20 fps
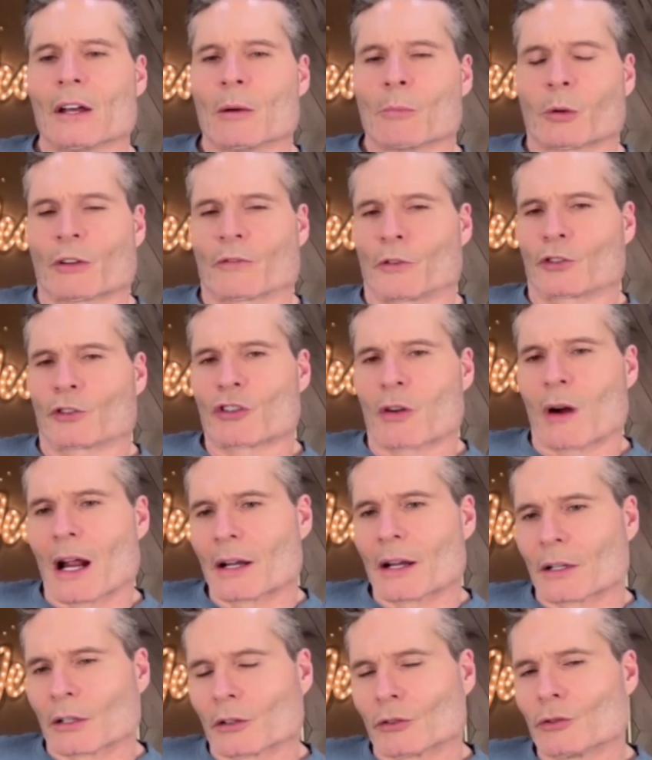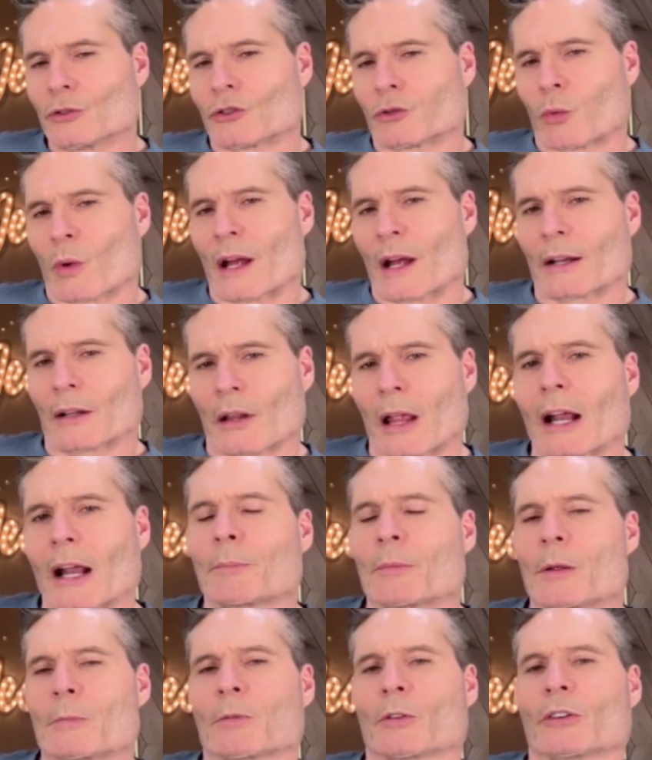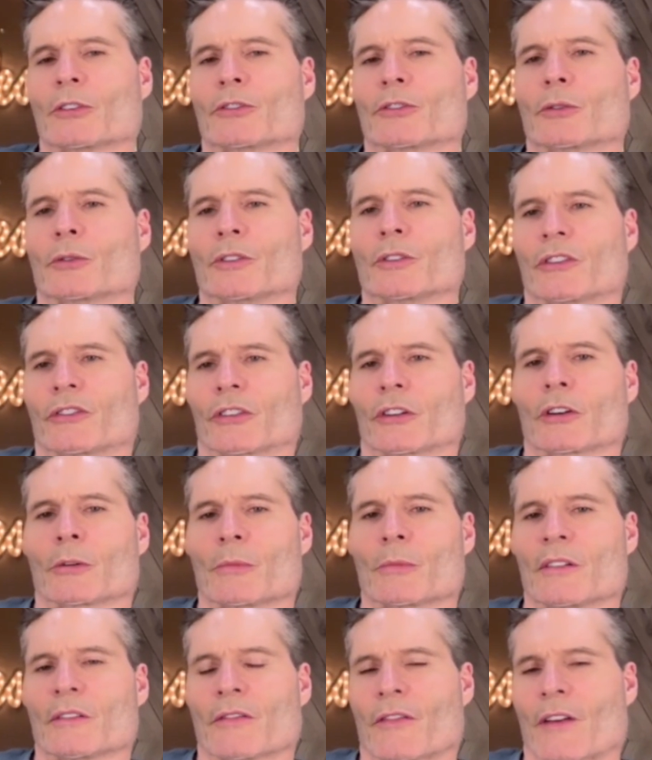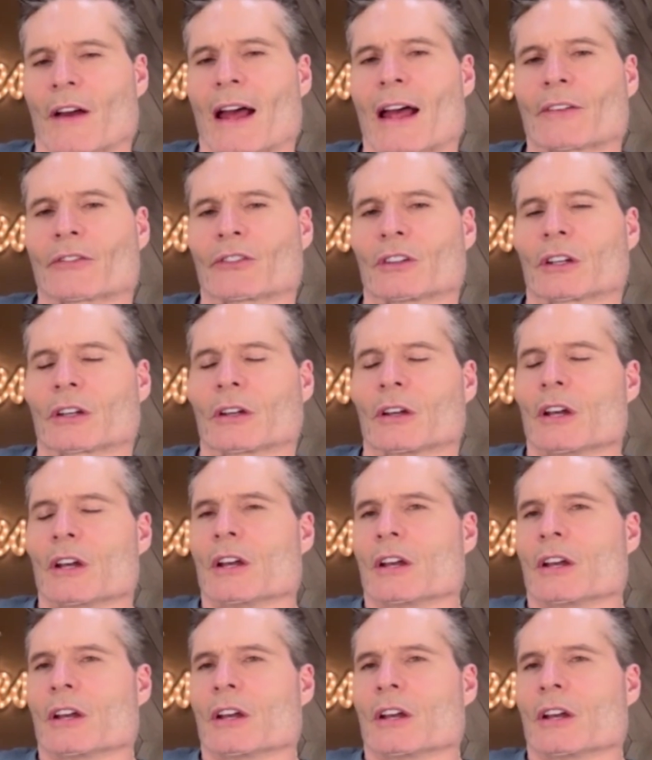But if you're trying to lose weight, a lot of people are doing this intermittent fasting.